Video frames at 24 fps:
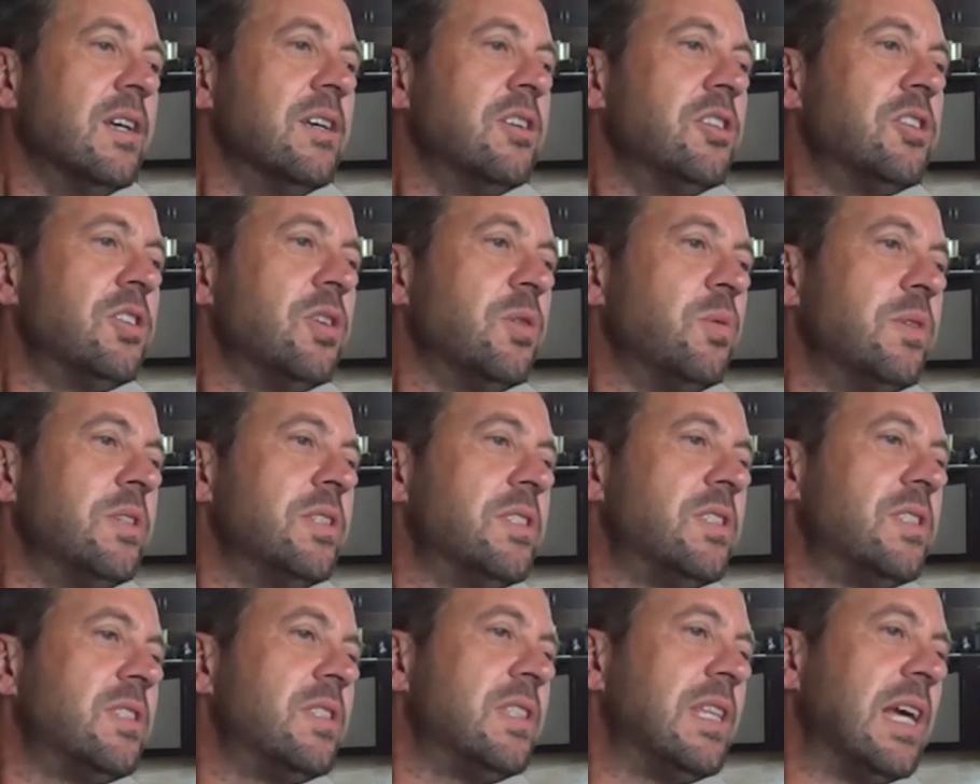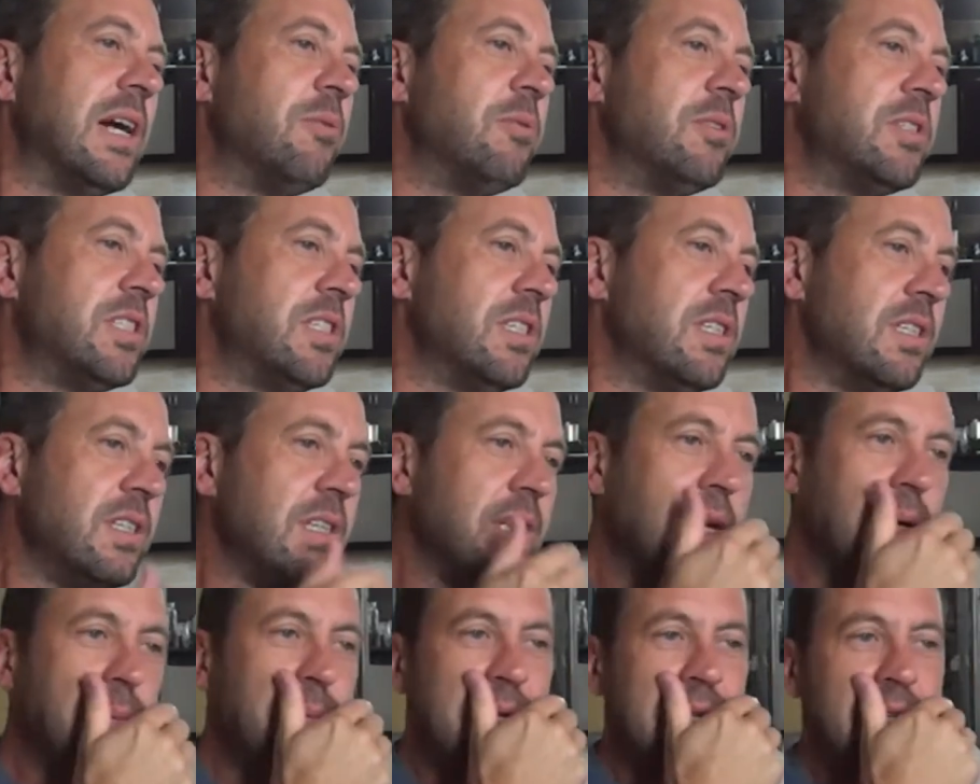So was that was a,
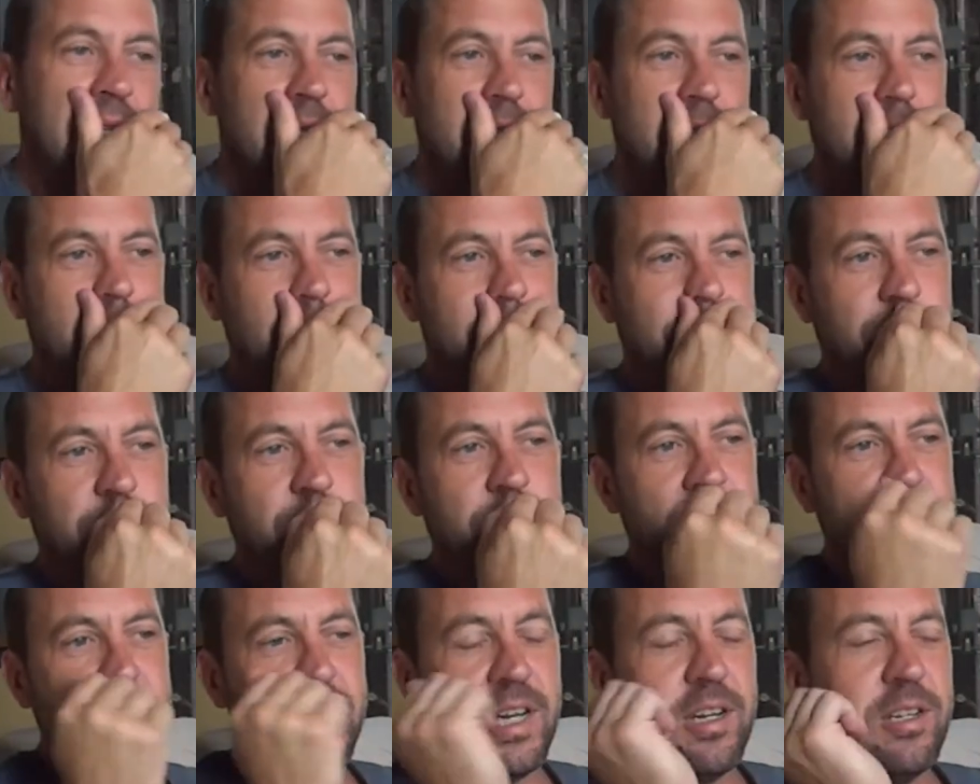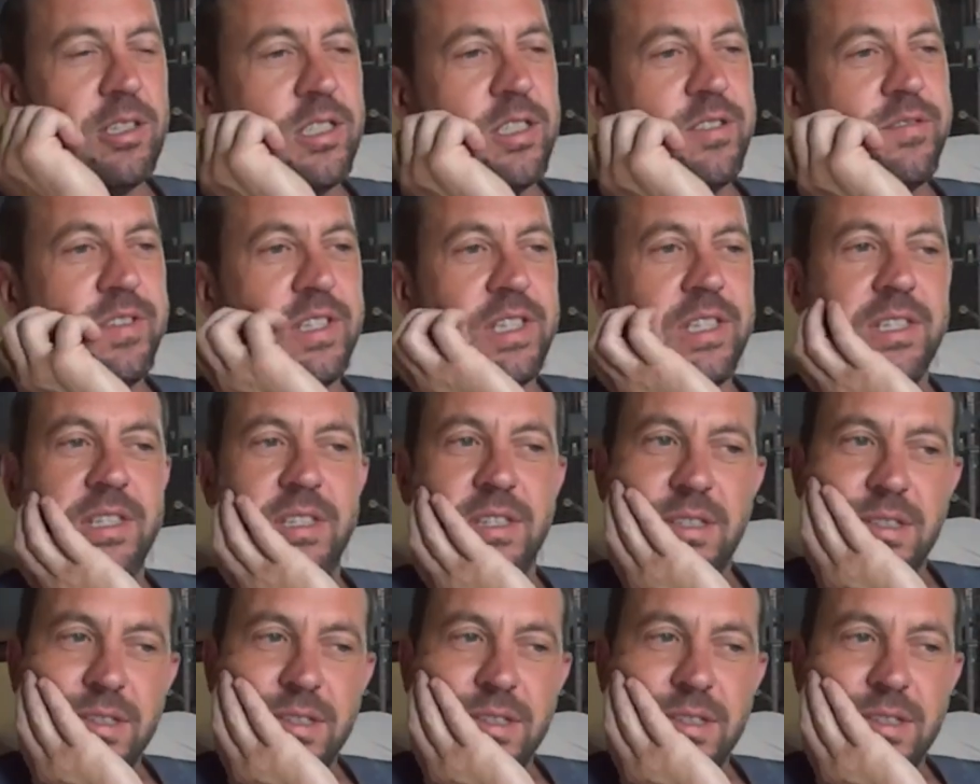I mean, from the sounds of it,